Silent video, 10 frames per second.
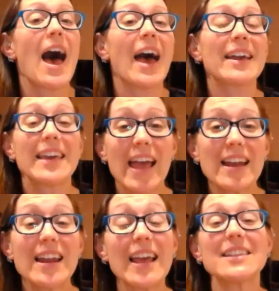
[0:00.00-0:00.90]

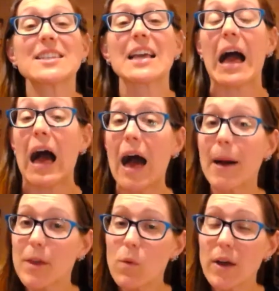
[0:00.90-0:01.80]
Again, it's a
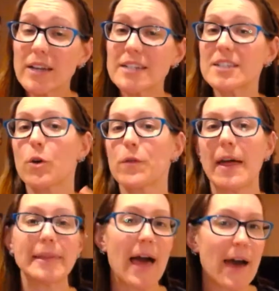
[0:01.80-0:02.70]
calming one because it's got
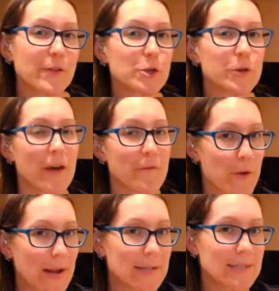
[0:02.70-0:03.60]
that lavender and that
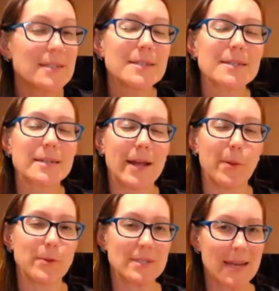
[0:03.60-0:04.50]
frankincense that's going to
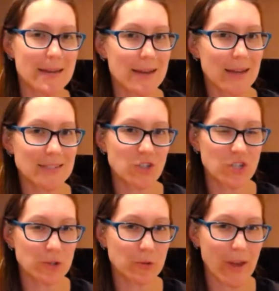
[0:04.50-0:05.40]
help you stay nice and
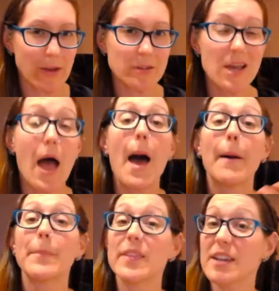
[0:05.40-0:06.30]
chilled out,
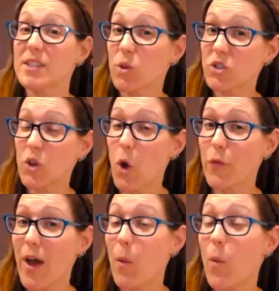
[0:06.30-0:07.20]
but then it's also
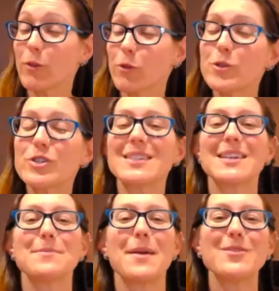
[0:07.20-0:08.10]
got that wild orange
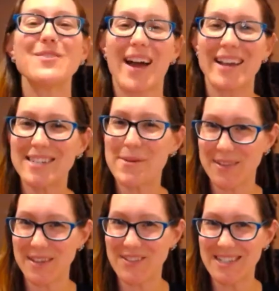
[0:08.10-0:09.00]
that's going to make you nice and
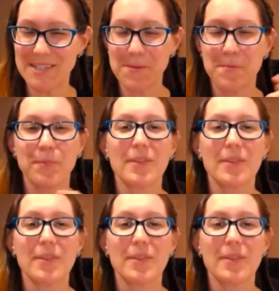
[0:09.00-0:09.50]
uplifted.